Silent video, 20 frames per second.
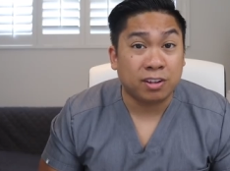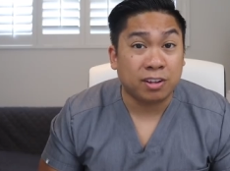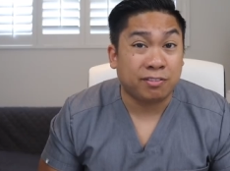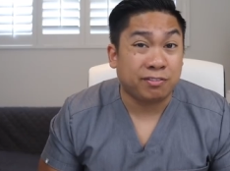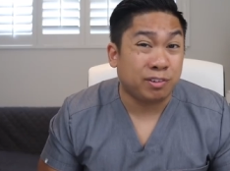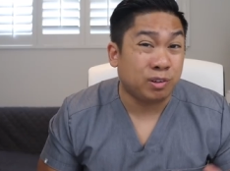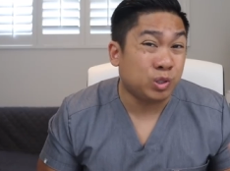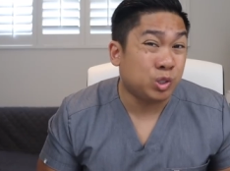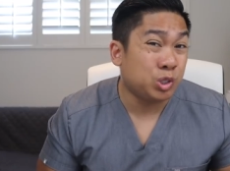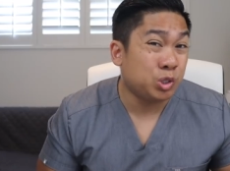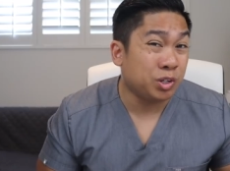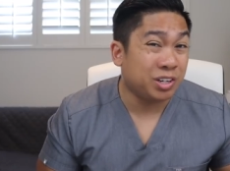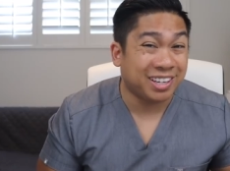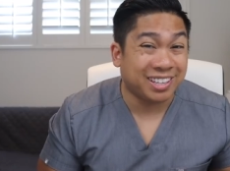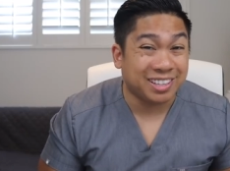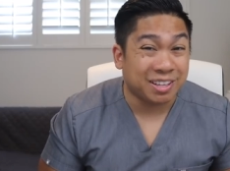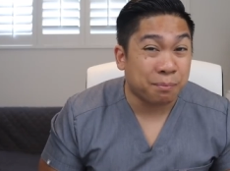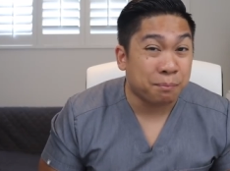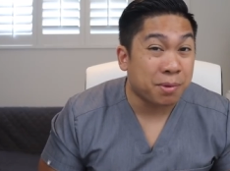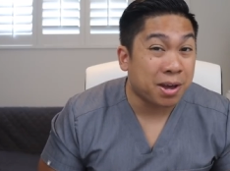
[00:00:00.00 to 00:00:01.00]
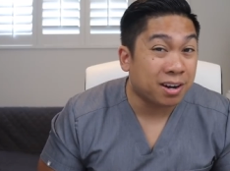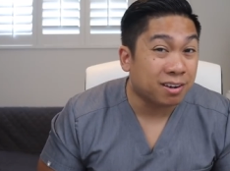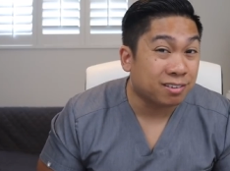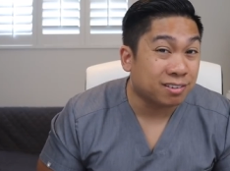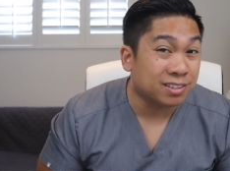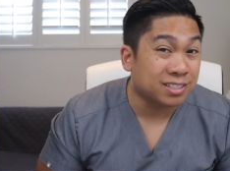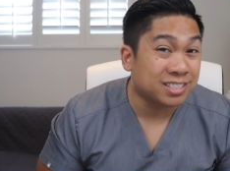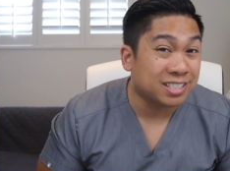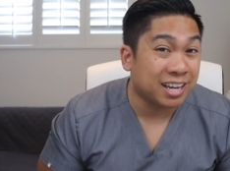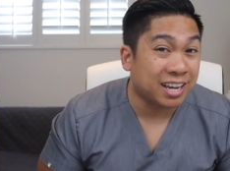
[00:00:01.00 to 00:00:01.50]
if you treated the
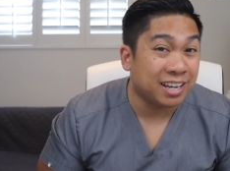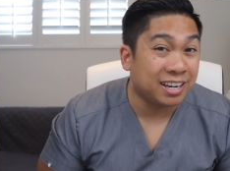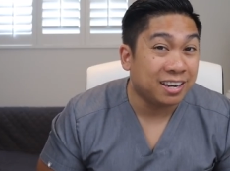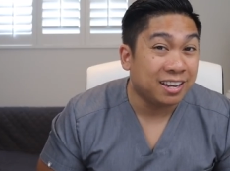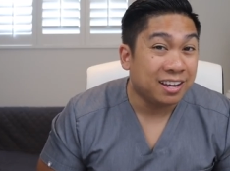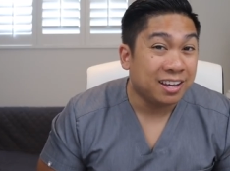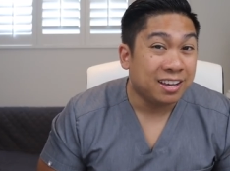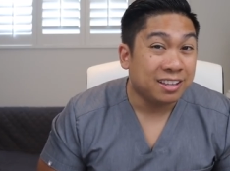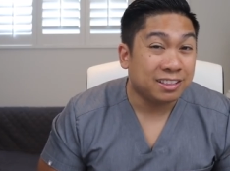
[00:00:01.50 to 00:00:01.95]
medical side,